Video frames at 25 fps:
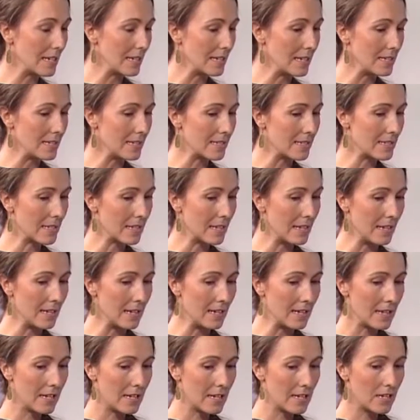is
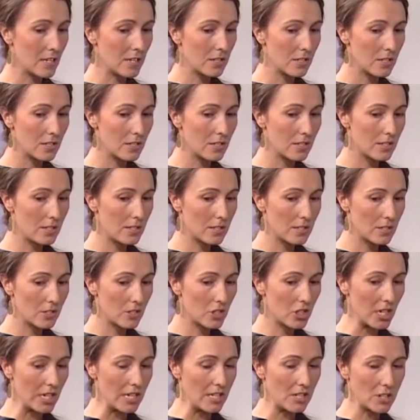
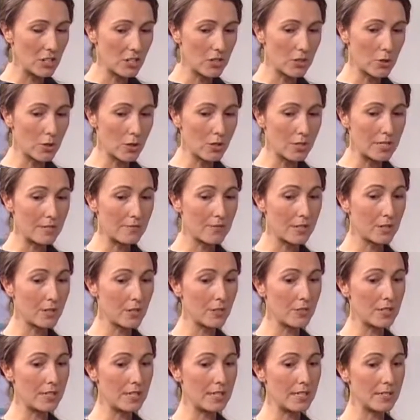changes or
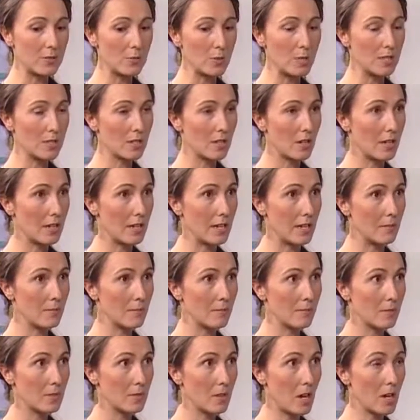difficulties with
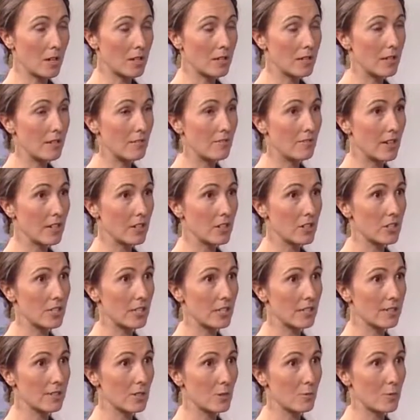cognitive
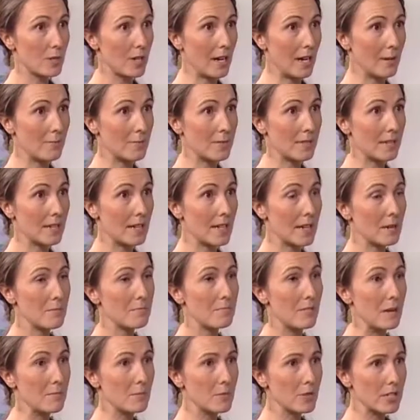functioning, so perhaps
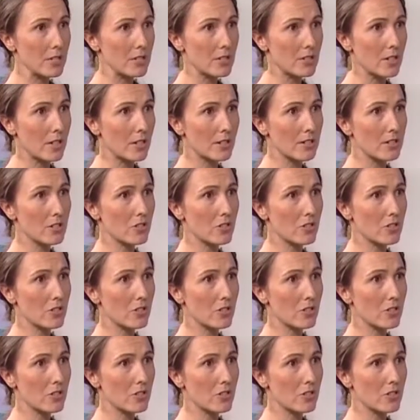memory is not as